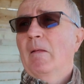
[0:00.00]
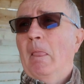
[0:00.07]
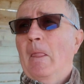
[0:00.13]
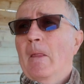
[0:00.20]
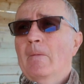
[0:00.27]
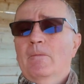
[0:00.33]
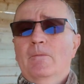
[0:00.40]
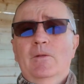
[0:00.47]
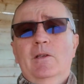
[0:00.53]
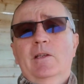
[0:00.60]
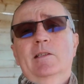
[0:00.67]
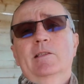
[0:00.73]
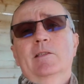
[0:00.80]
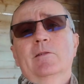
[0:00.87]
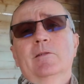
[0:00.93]

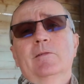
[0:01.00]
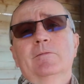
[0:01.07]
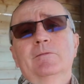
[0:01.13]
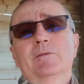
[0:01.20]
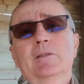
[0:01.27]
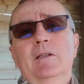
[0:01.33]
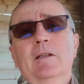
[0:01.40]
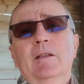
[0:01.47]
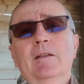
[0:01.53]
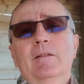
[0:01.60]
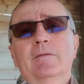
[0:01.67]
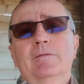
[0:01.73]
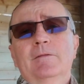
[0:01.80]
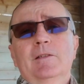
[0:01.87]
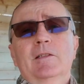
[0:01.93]
first off,
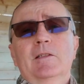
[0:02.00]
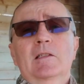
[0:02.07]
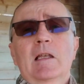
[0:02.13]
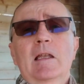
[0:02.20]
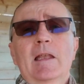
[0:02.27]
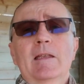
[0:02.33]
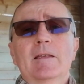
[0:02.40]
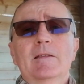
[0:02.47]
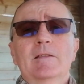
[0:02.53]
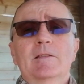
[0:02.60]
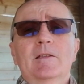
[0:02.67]
first lens,